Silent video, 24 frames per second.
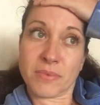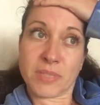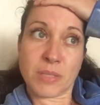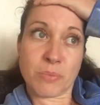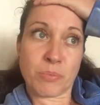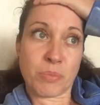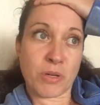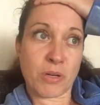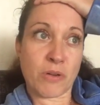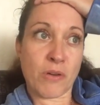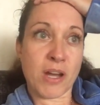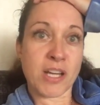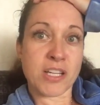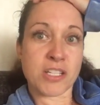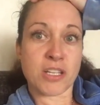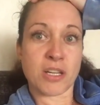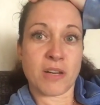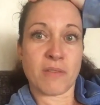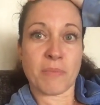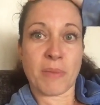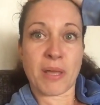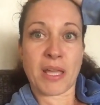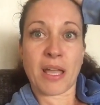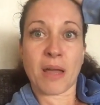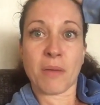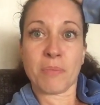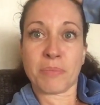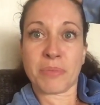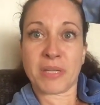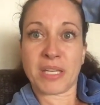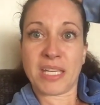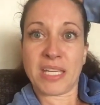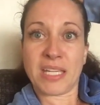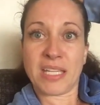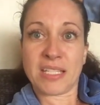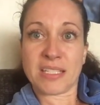the progression of my
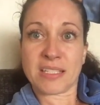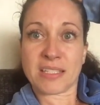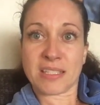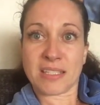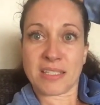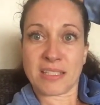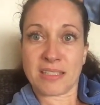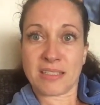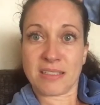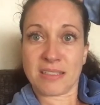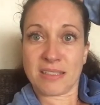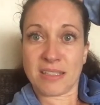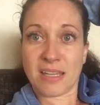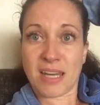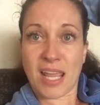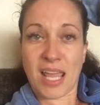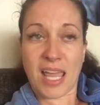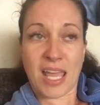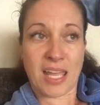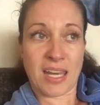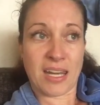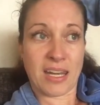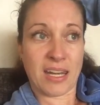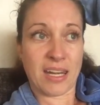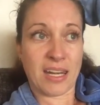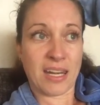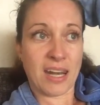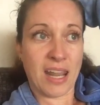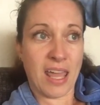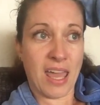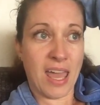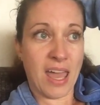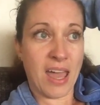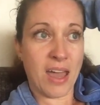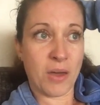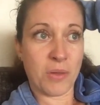companies and and
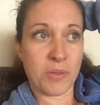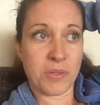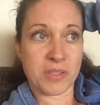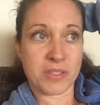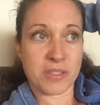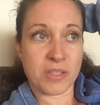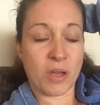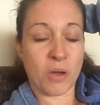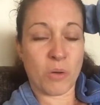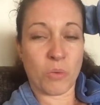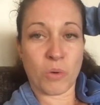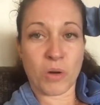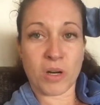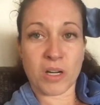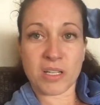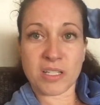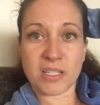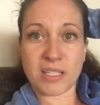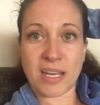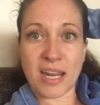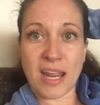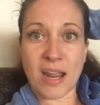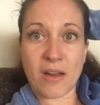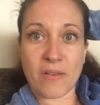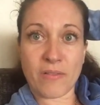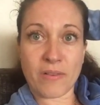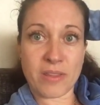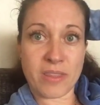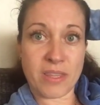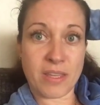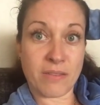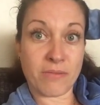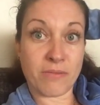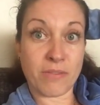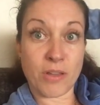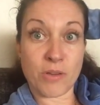how this all works and how
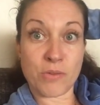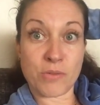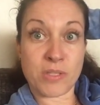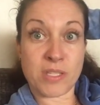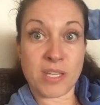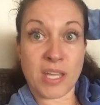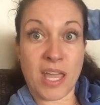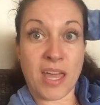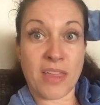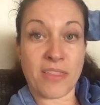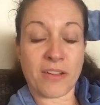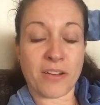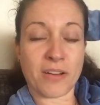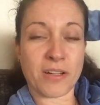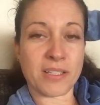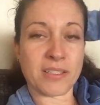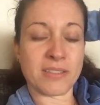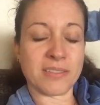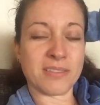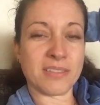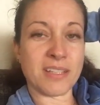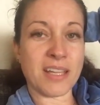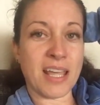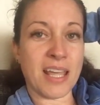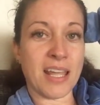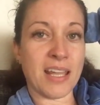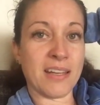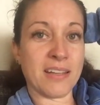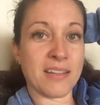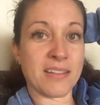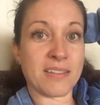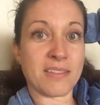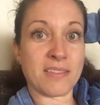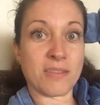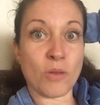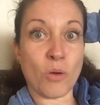everything flows together and
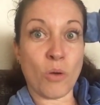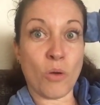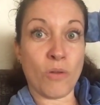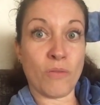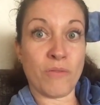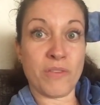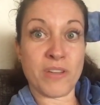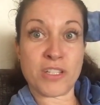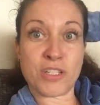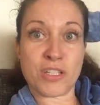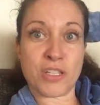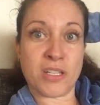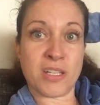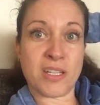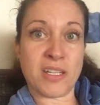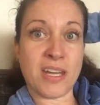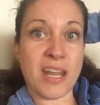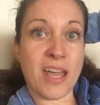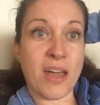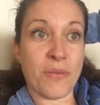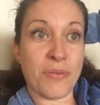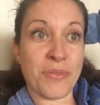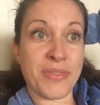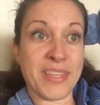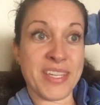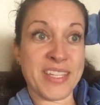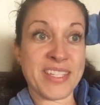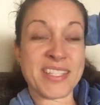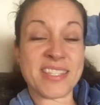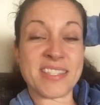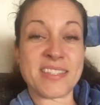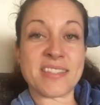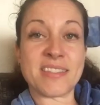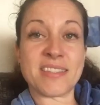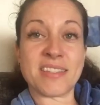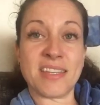and the whole vision and how
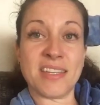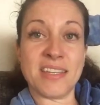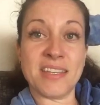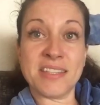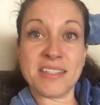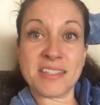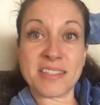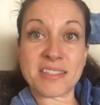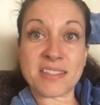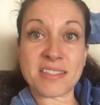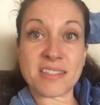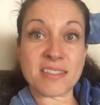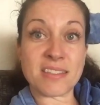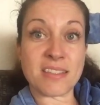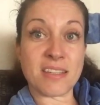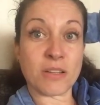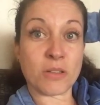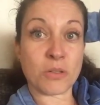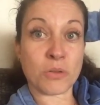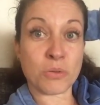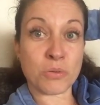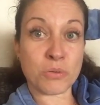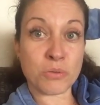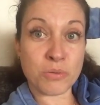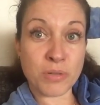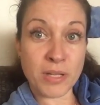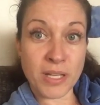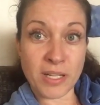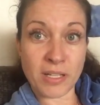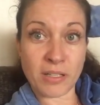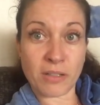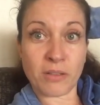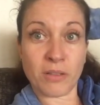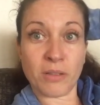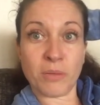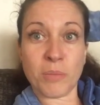this is a
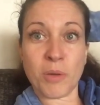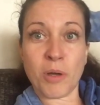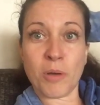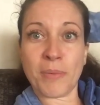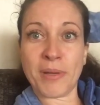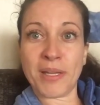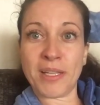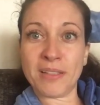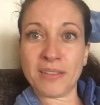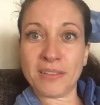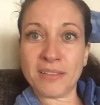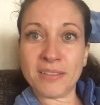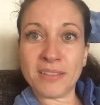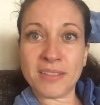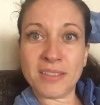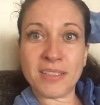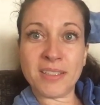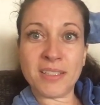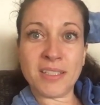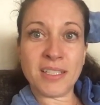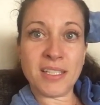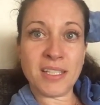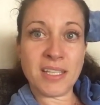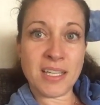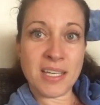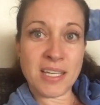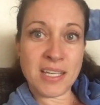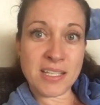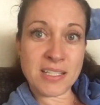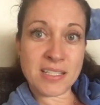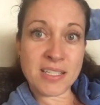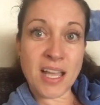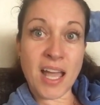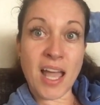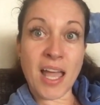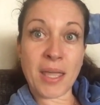critical moment
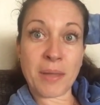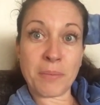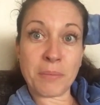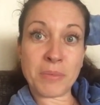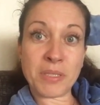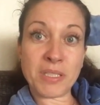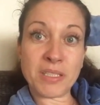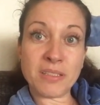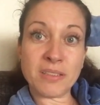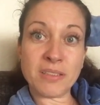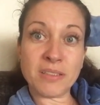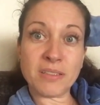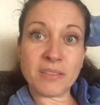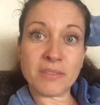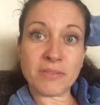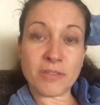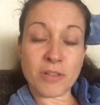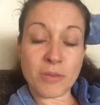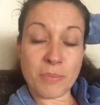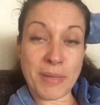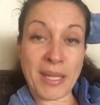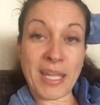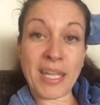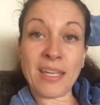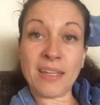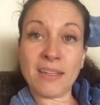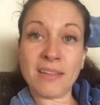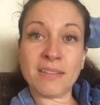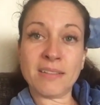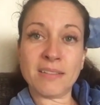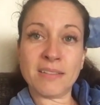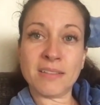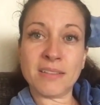in time for me